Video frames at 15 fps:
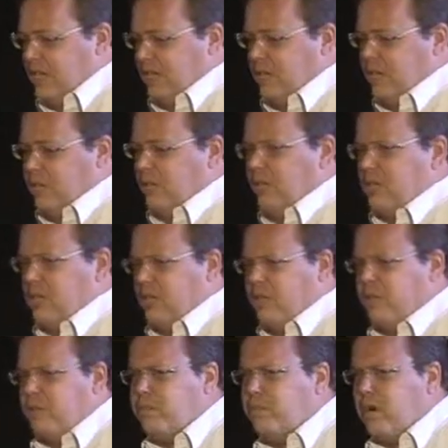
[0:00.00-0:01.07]
uh, because a lot
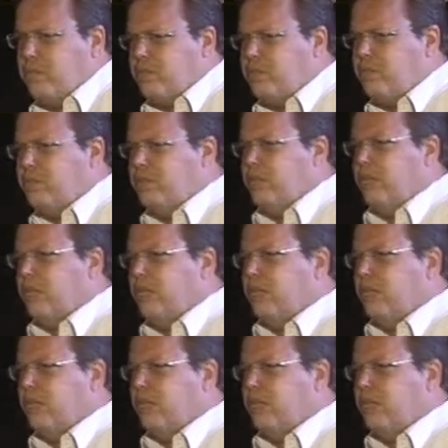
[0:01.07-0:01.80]
of the publishers